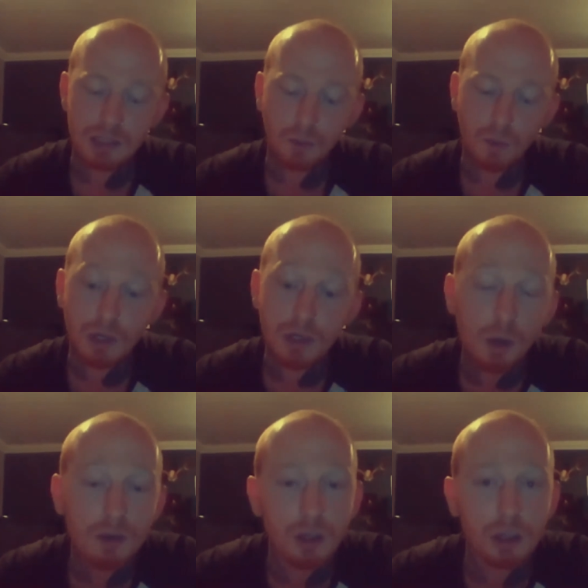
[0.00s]
when I know
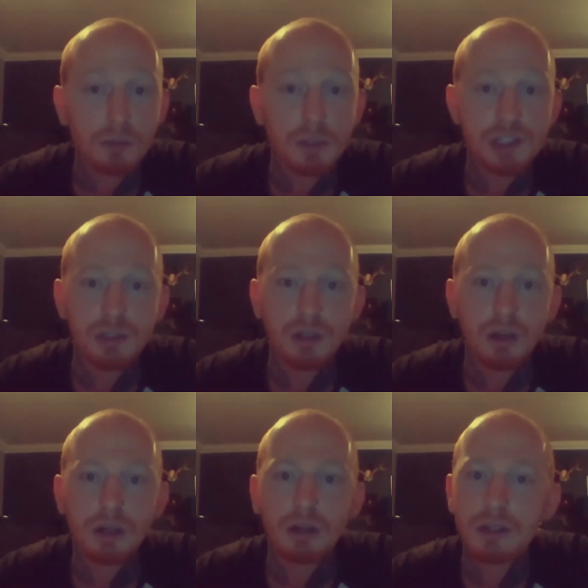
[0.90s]
I've got a commission,
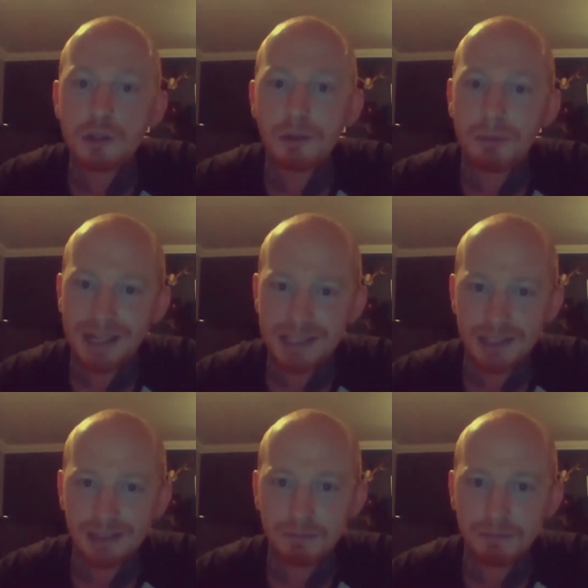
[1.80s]
I can't enjoy
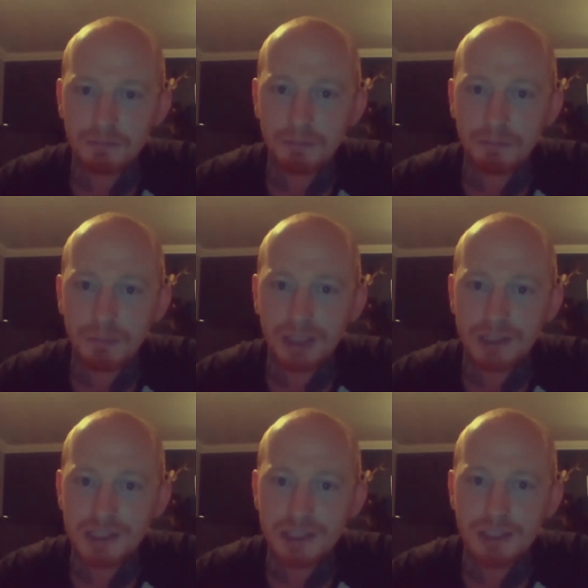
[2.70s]
painting
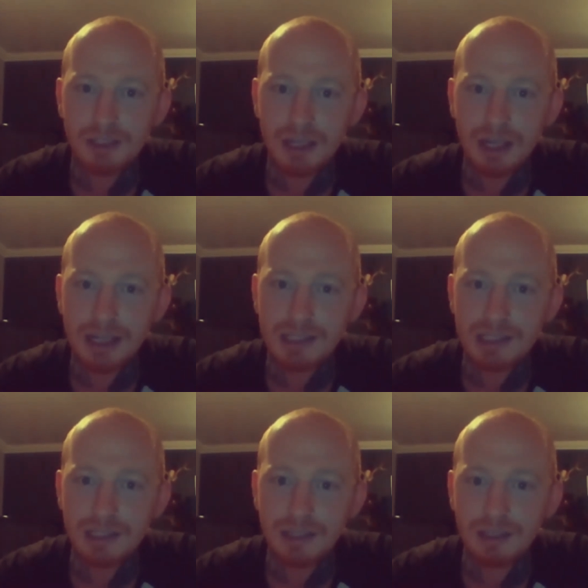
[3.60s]
because
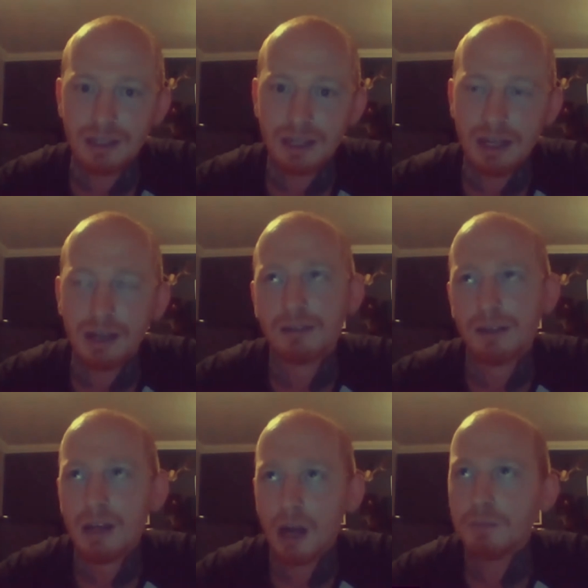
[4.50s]
it's.
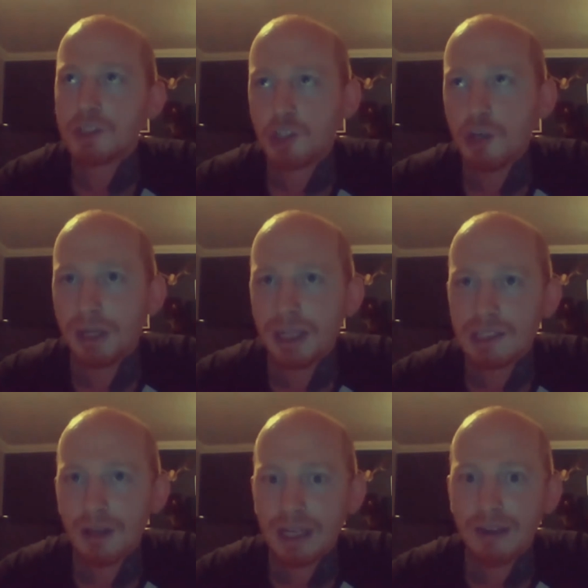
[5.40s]
I'm assuming
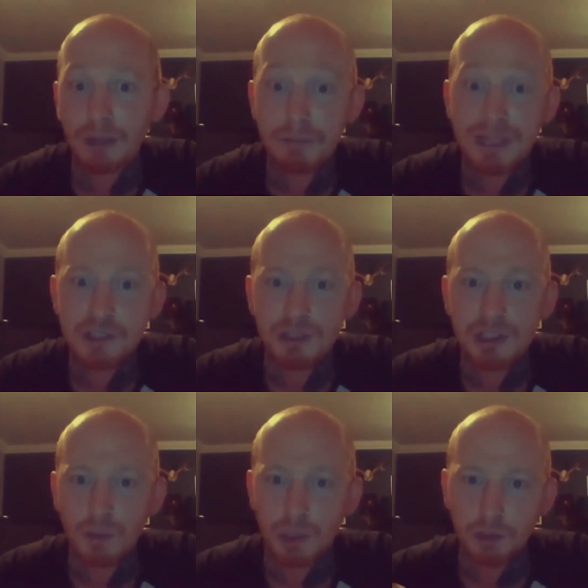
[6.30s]
it's like having a
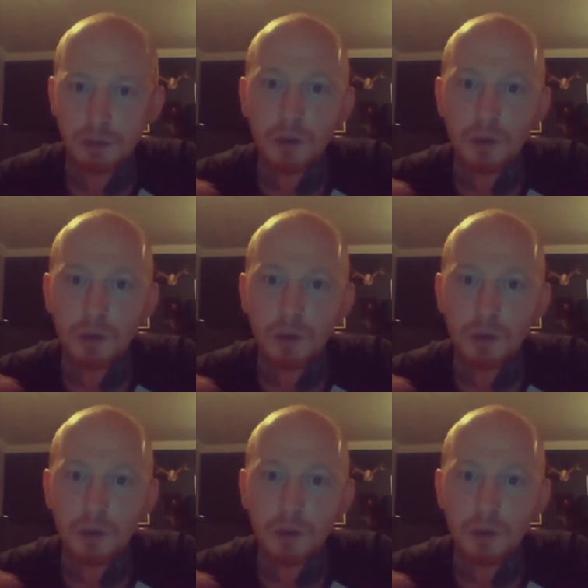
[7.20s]
mistress when you know that